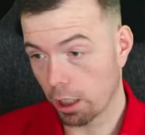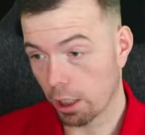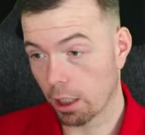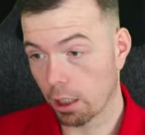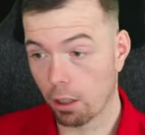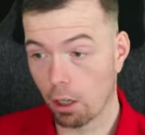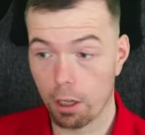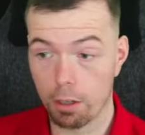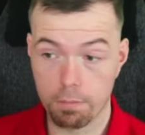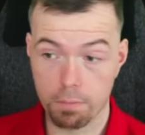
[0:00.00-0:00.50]

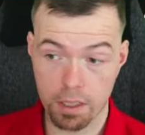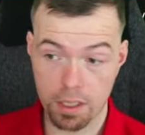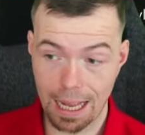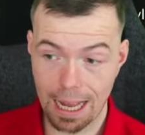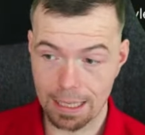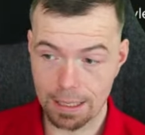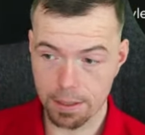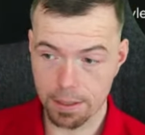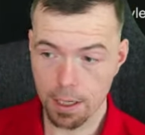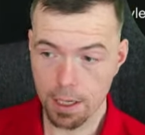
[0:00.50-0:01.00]
like
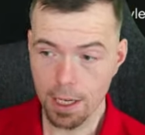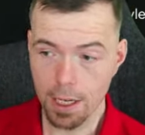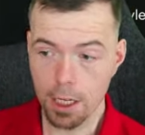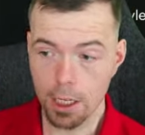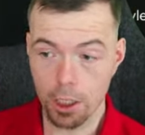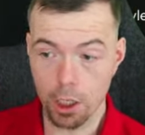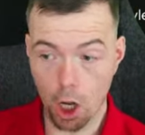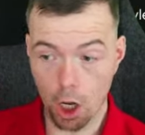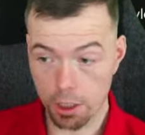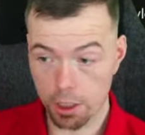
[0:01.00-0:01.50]
stats.
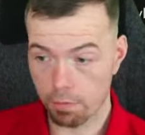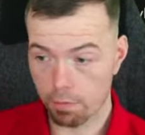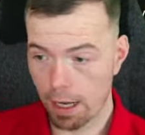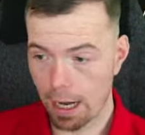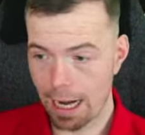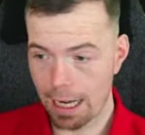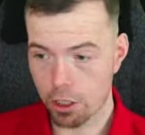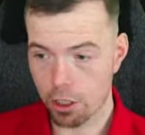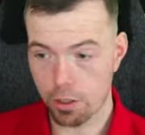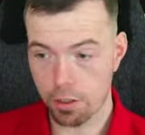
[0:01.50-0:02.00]
90
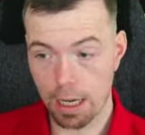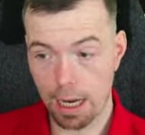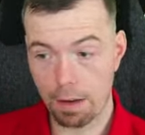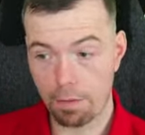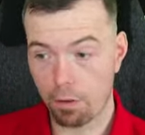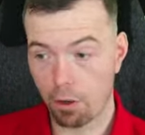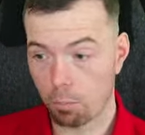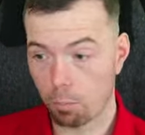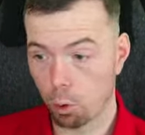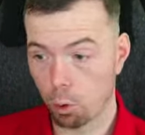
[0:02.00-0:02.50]
reactions,
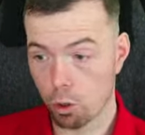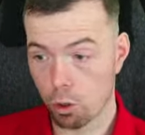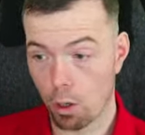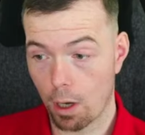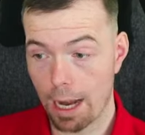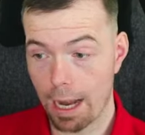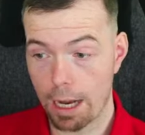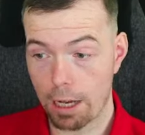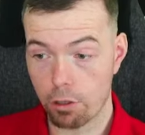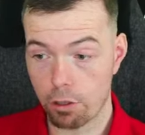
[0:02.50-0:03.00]
85 ball control,
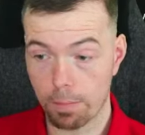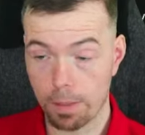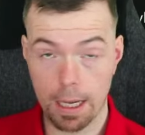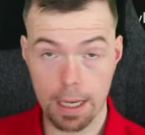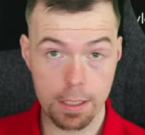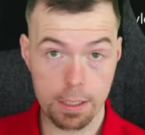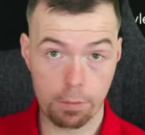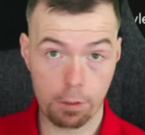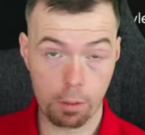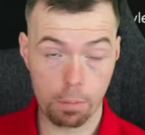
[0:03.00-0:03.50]
88 dribbling,
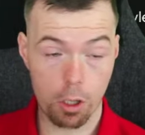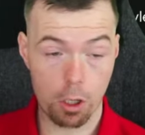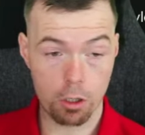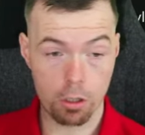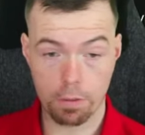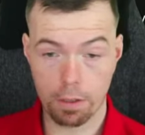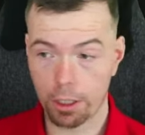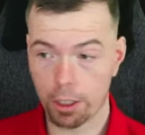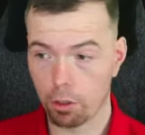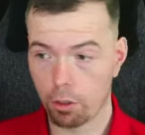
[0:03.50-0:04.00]
87 composure,
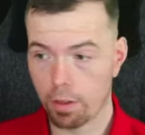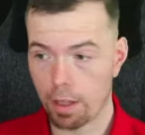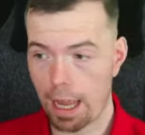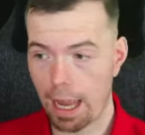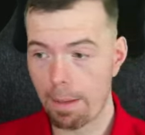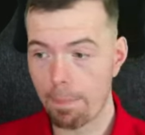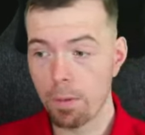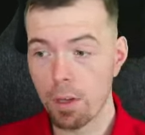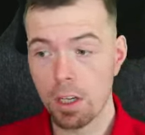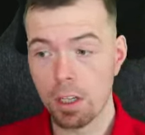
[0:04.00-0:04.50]
very good
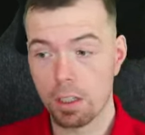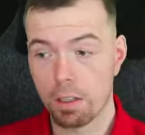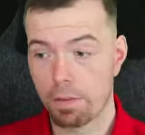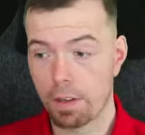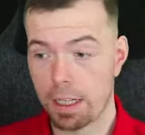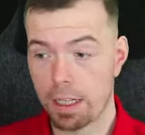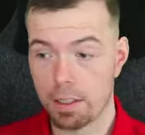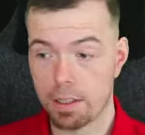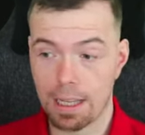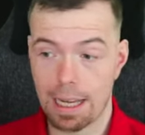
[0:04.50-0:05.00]
there.
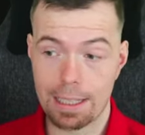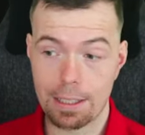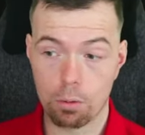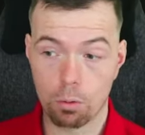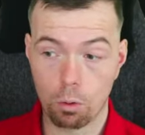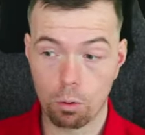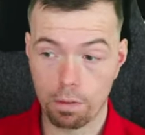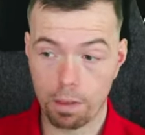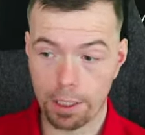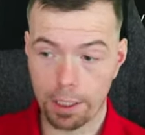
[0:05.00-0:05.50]
Defending stats are
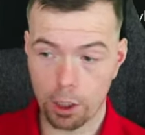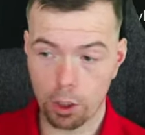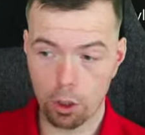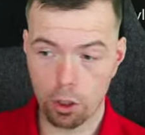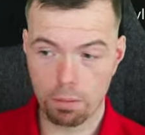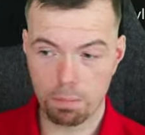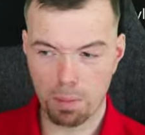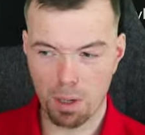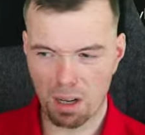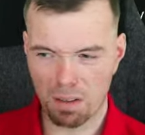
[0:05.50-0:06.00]
all very
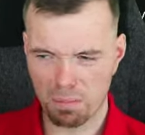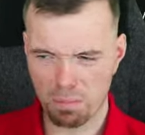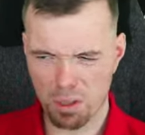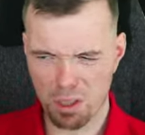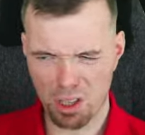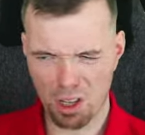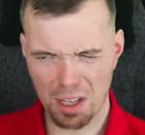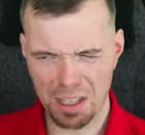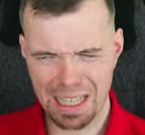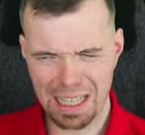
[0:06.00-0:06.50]
good, apart from
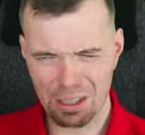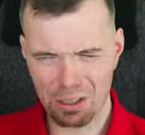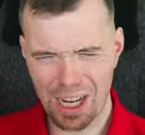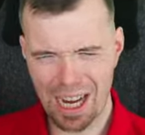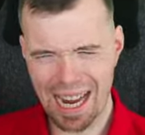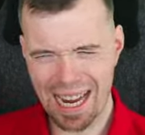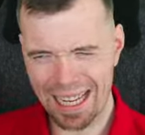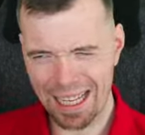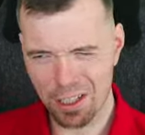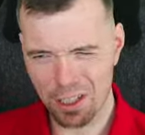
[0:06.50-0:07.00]
slide tackle,
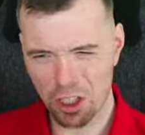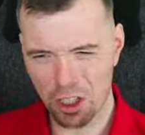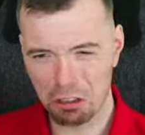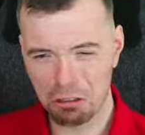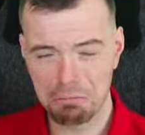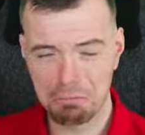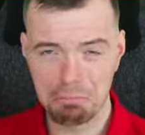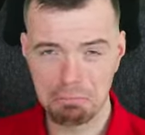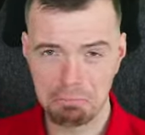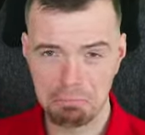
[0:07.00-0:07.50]

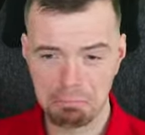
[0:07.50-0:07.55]
82.